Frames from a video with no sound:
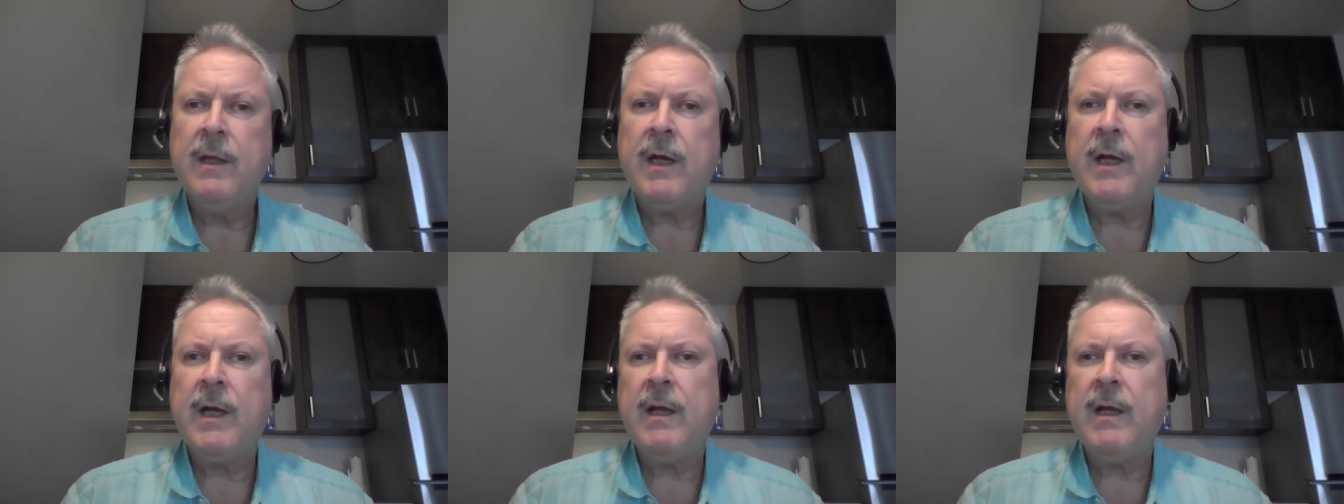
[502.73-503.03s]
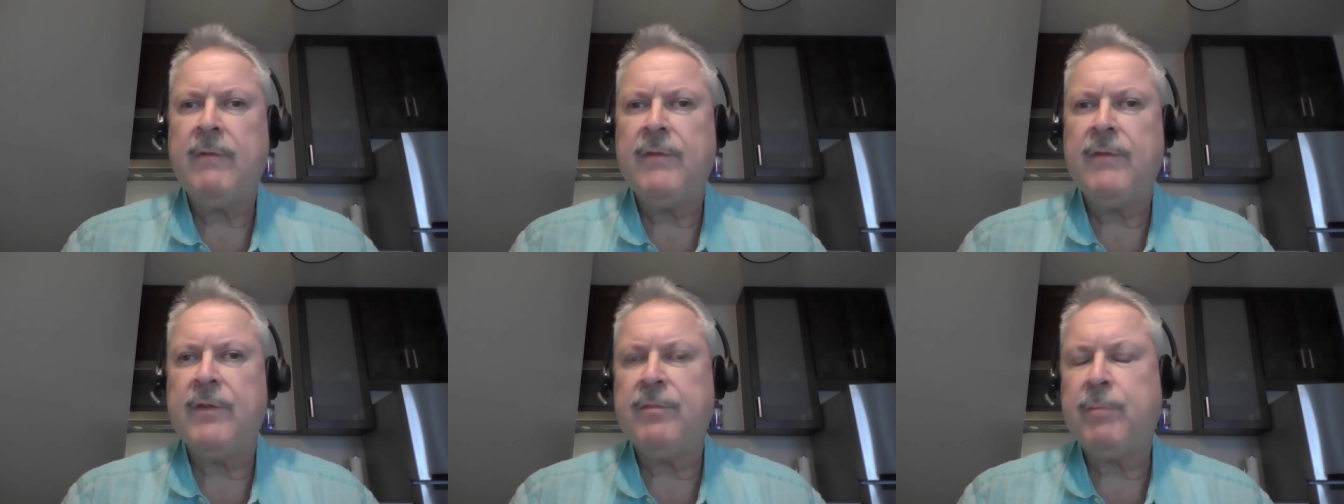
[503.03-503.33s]
I
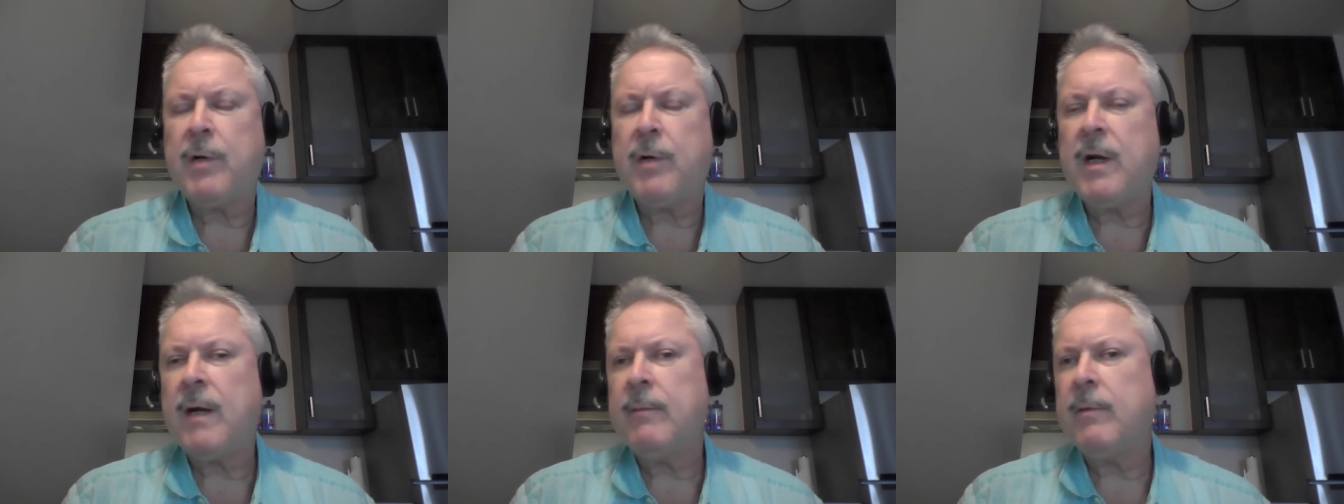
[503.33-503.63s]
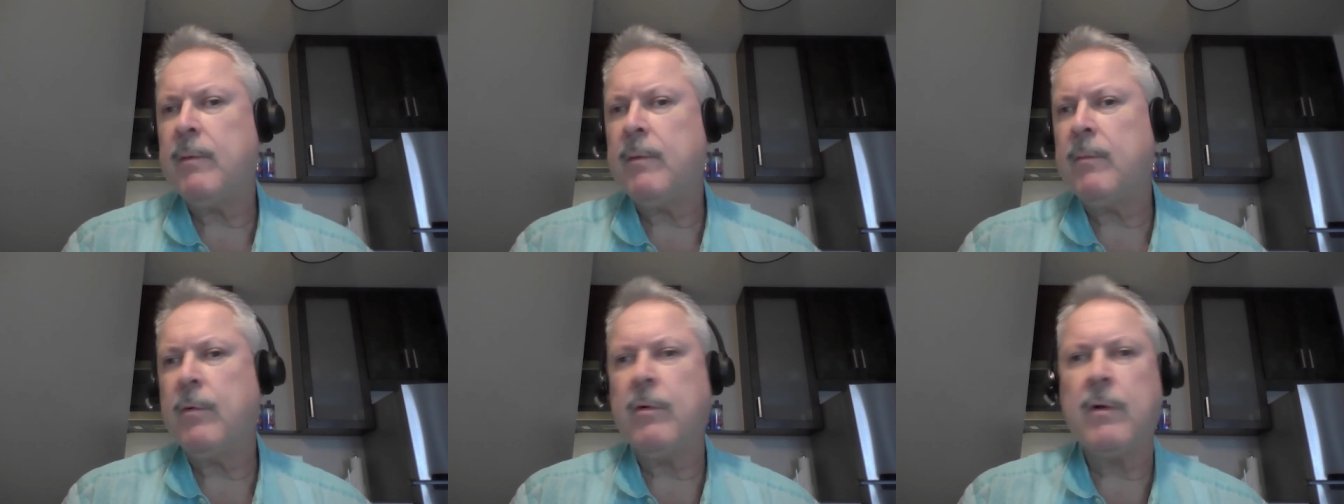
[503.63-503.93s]
have this
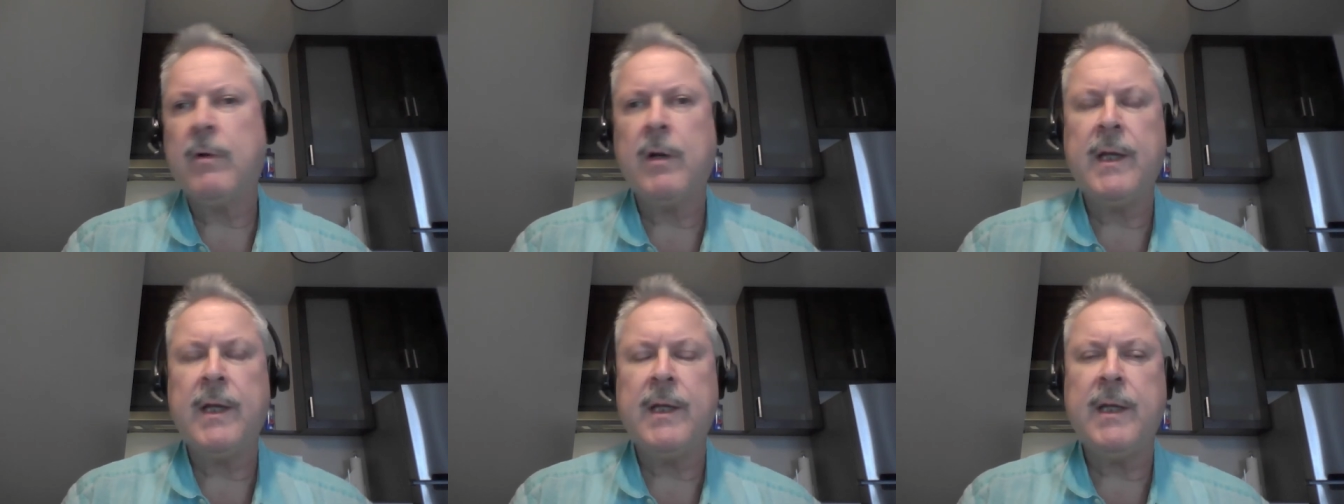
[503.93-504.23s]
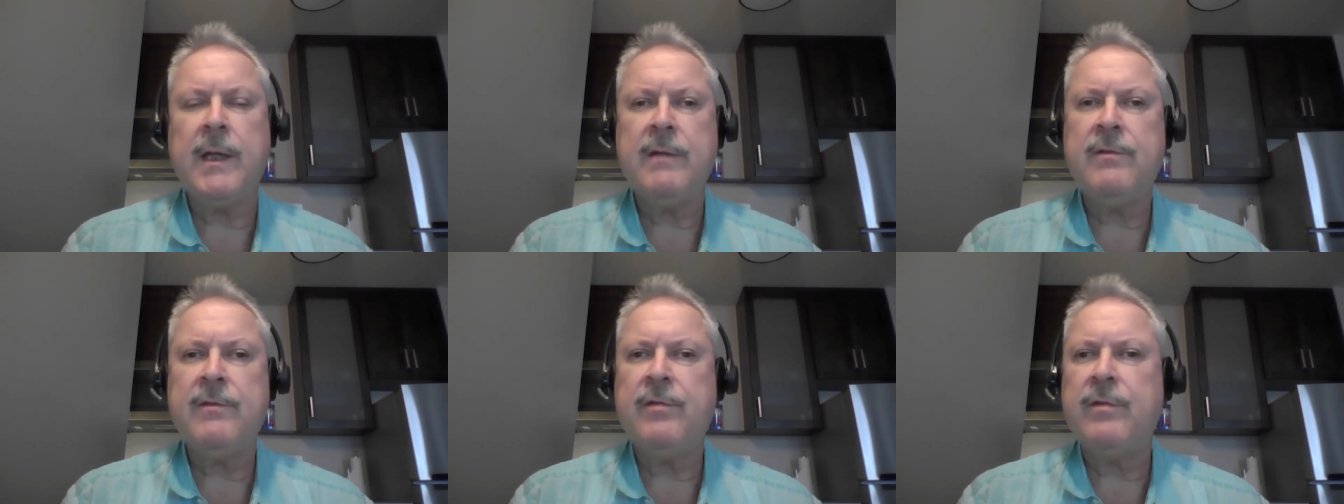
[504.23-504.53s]
problem, or I
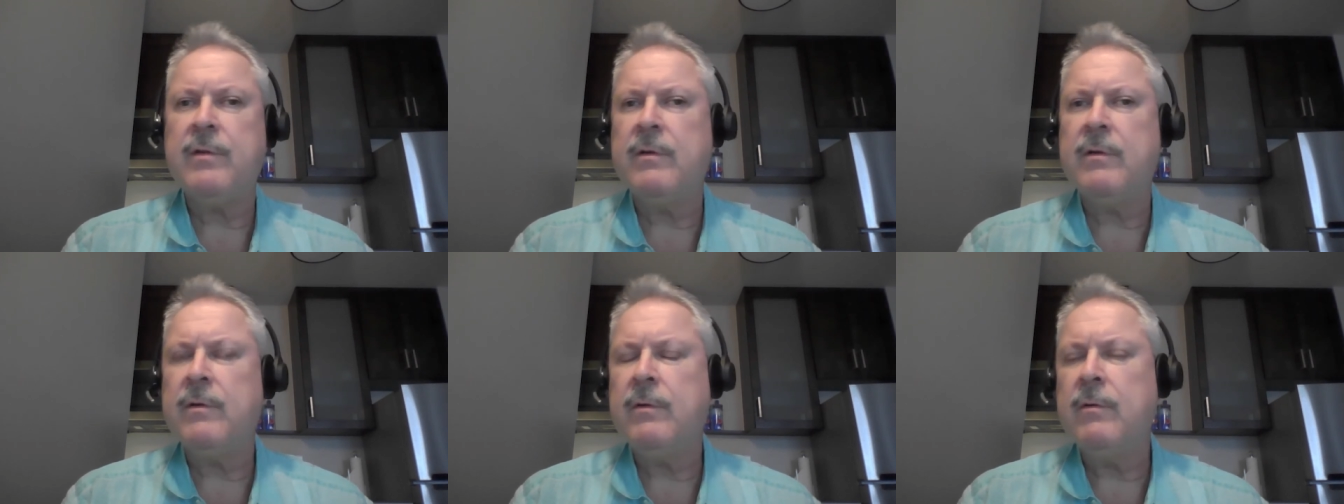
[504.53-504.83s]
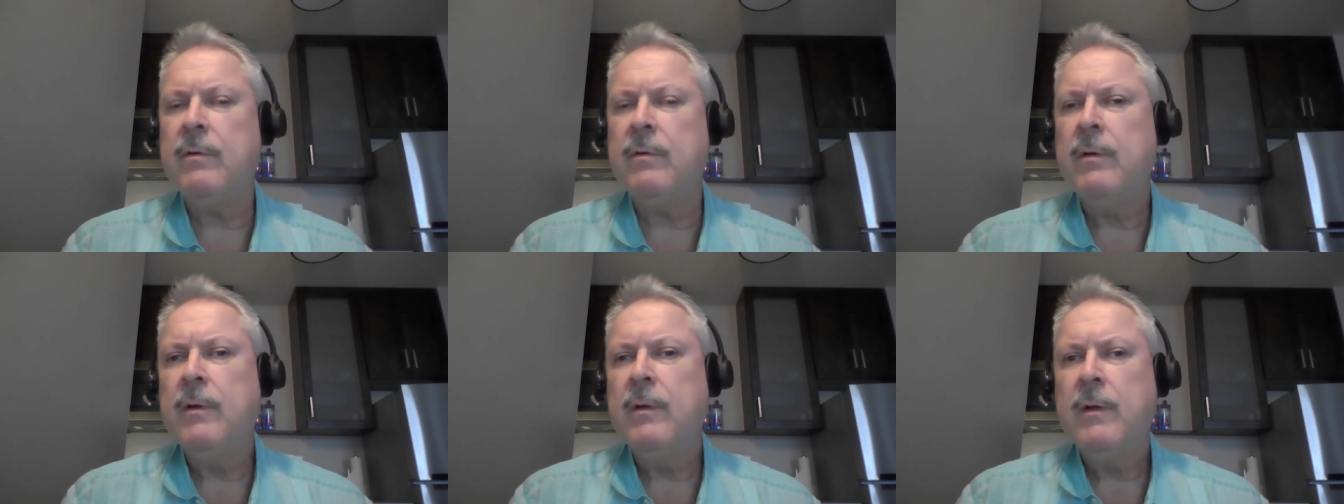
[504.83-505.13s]
need
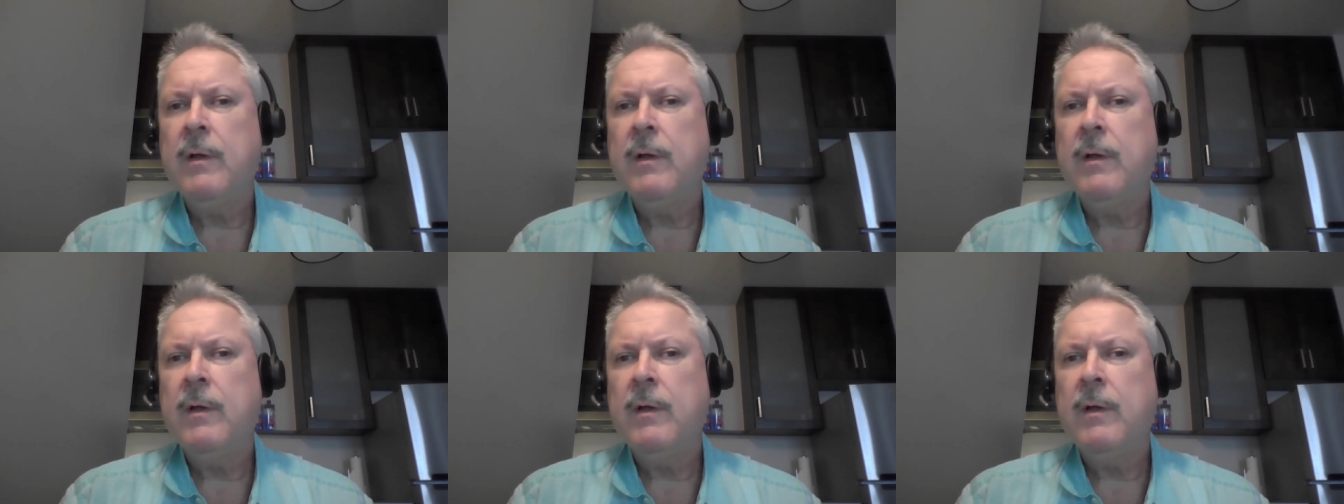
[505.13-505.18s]
to